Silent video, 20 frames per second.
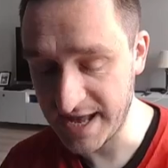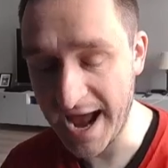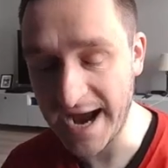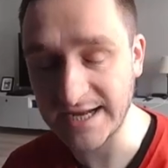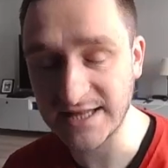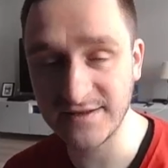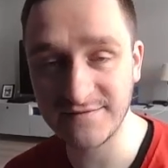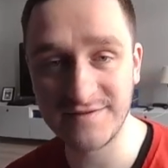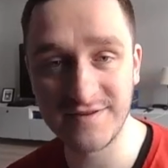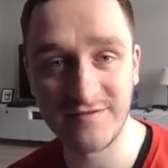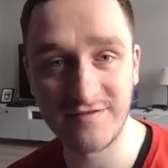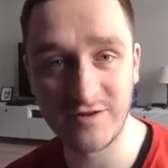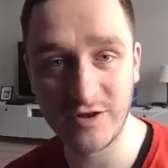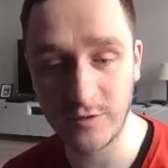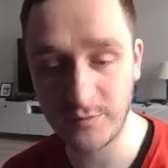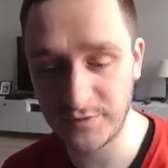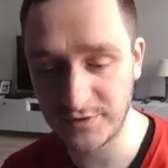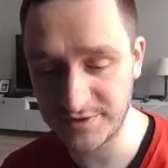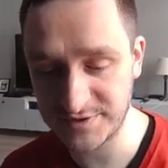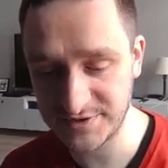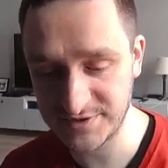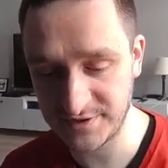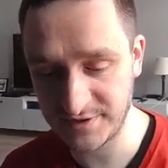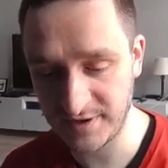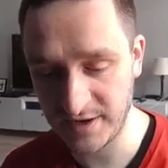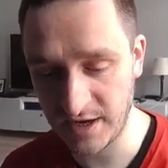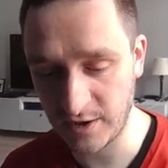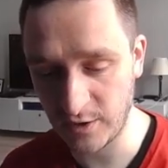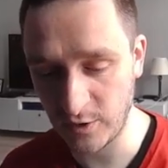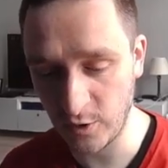active developers there
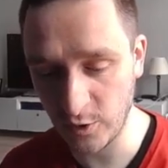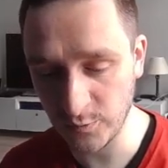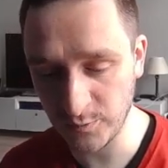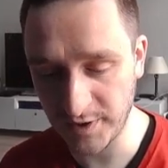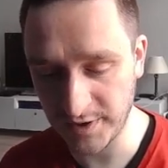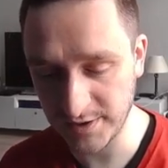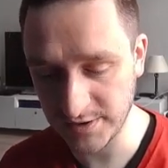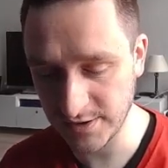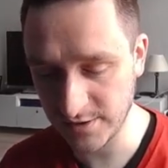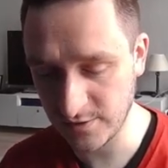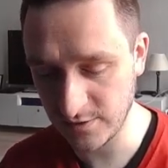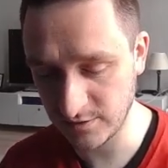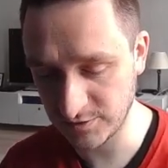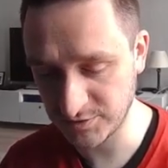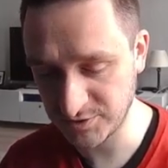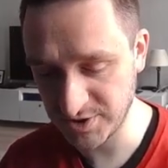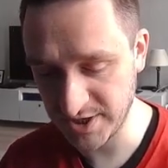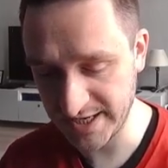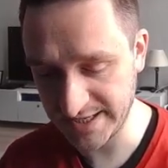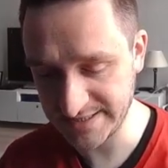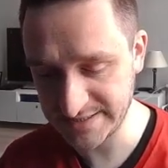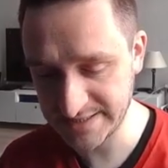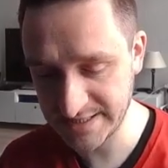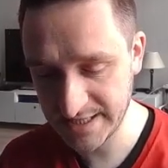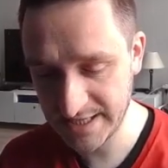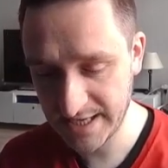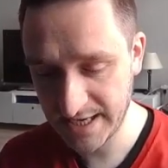are on particular chains,